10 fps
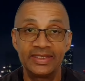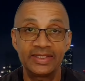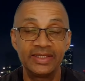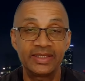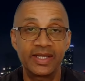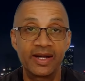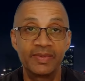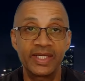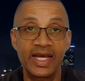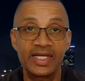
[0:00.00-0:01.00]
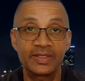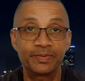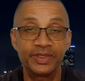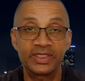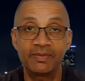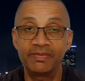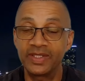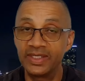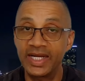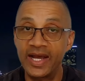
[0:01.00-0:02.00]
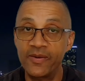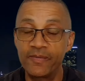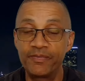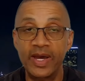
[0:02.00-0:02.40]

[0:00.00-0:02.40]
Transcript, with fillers: It's good karma, guys. Put something good out.